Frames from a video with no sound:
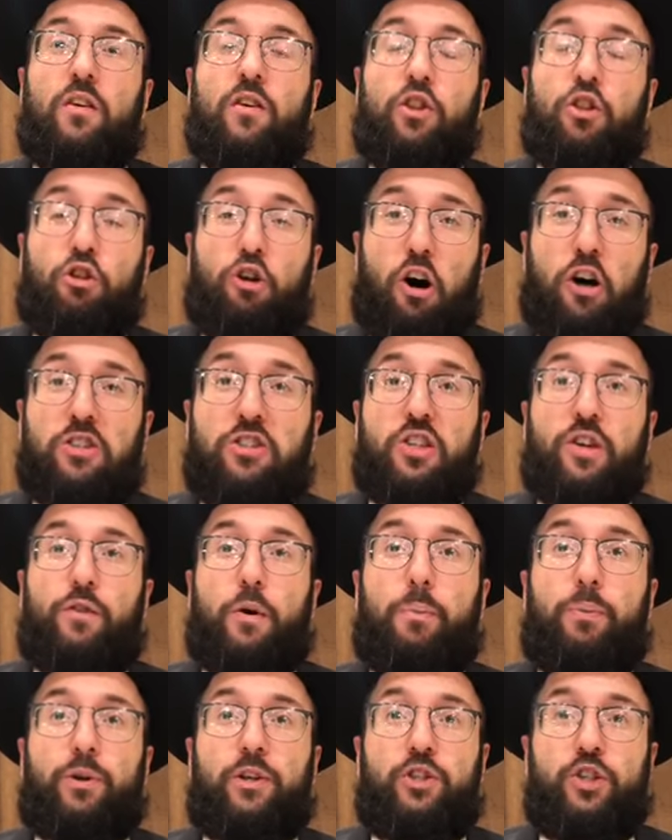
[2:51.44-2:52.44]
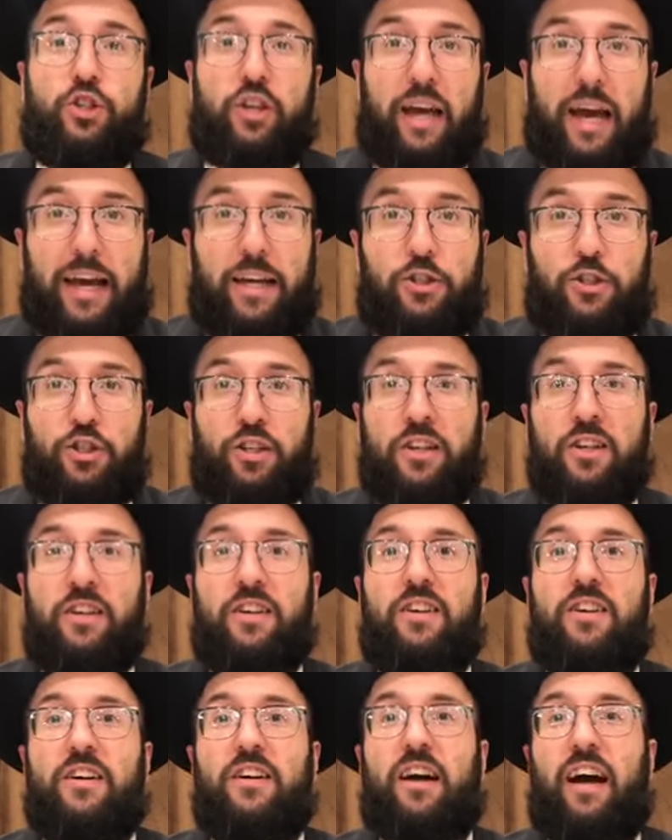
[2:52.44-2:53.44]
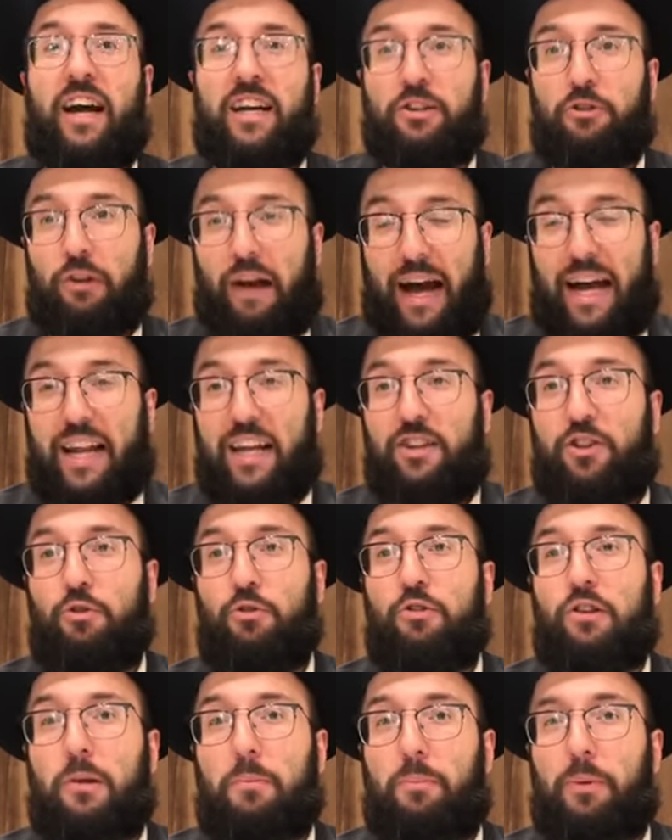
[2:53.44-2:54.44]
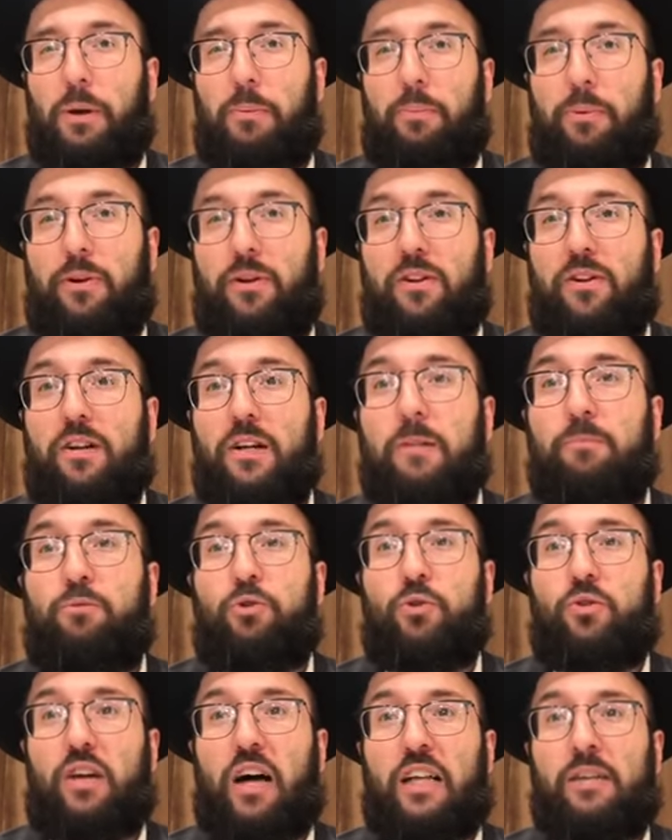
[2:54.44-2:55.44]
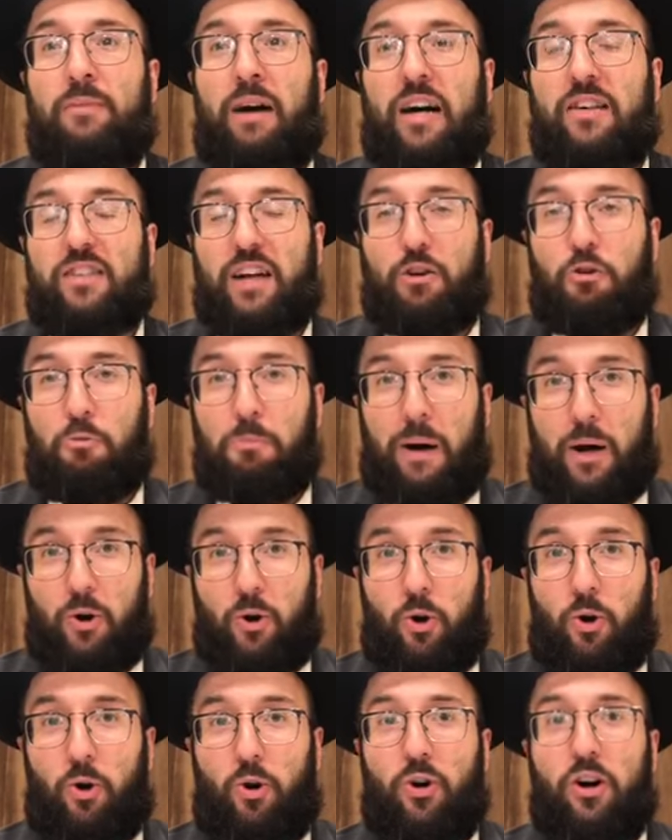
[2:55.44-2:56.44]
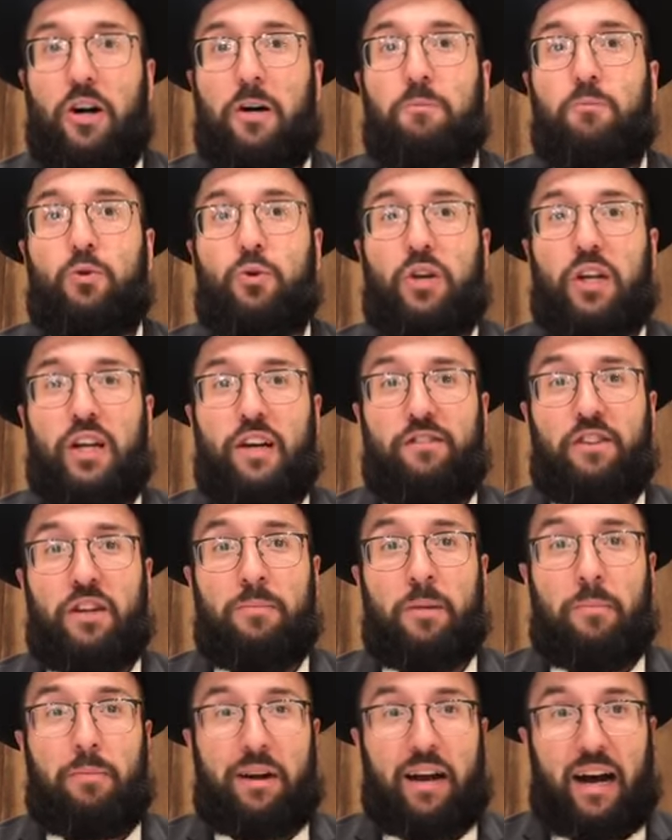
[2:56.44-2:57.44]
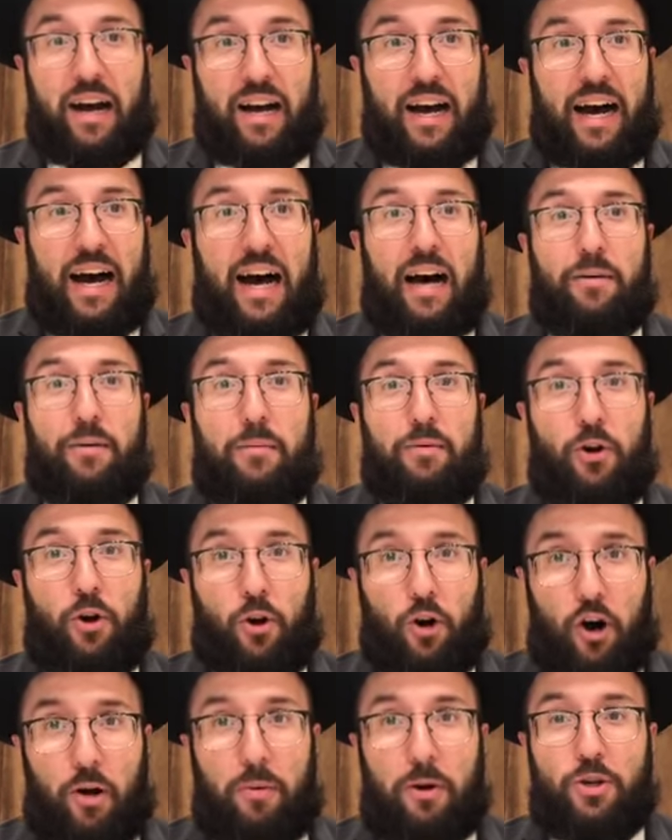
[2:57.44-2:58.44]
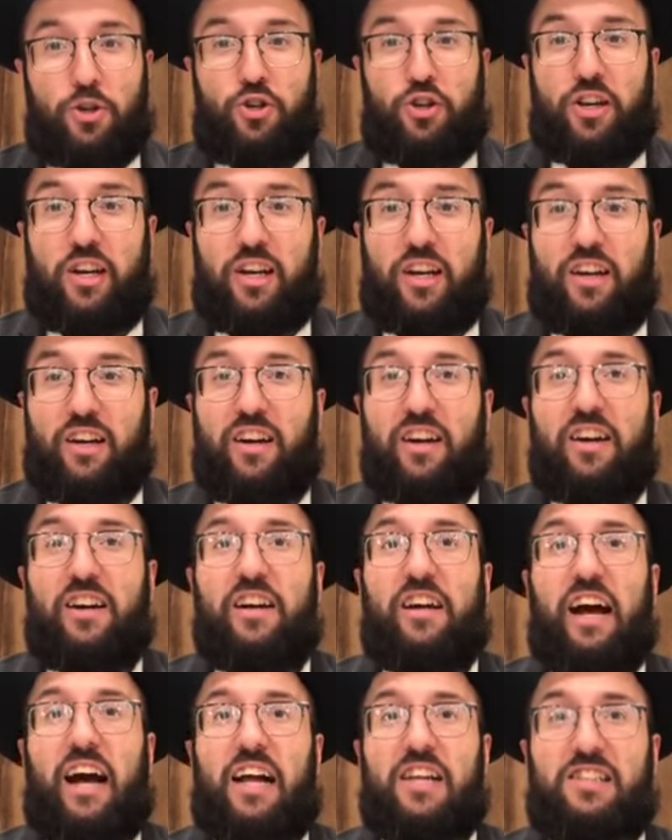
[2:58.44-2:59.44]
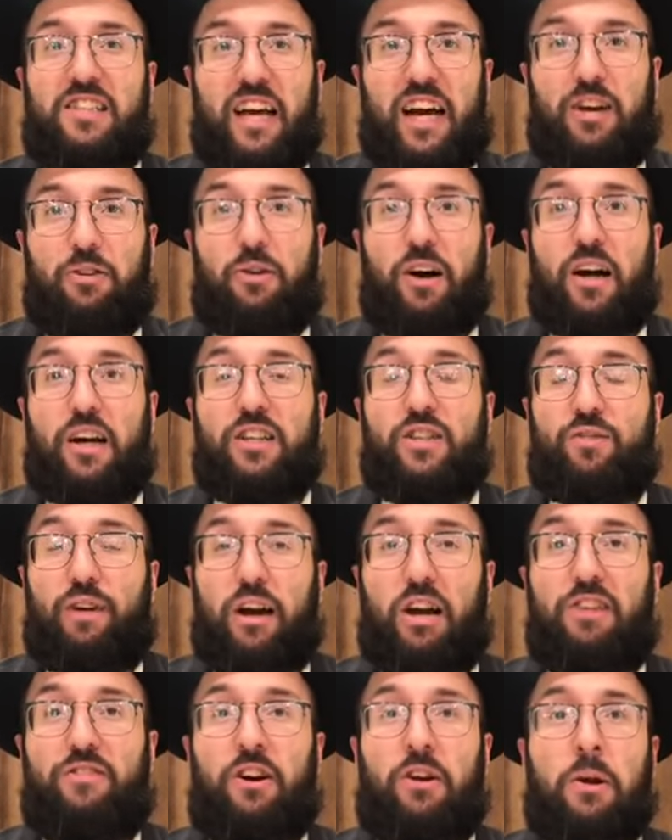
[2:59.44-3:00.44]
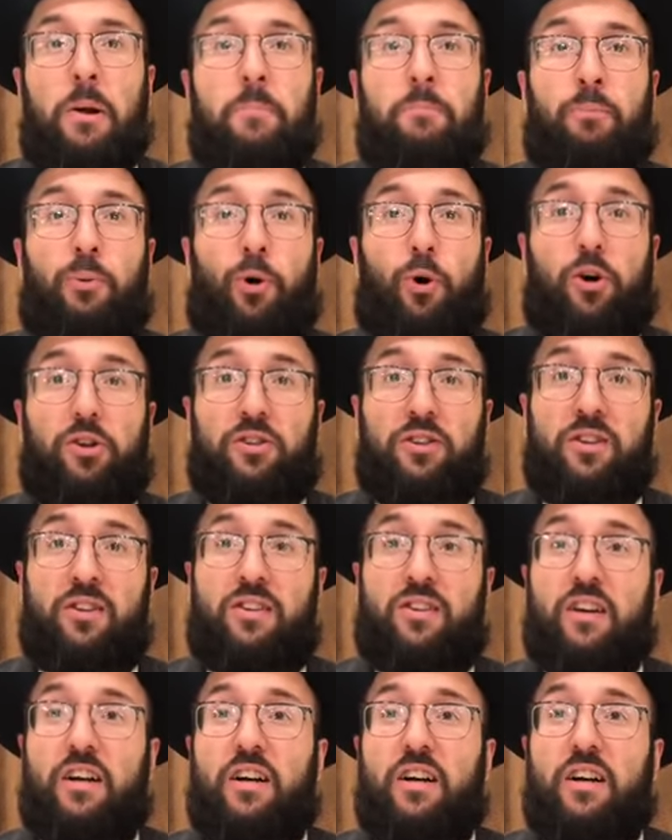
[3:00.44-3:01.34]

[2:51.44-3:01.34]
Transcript: thoughts of appreciation and gratitude to people, to tell them Chazak u'Baruch, to give them a Beracha, a Baruch Hoboshi, etc. It's very, very important.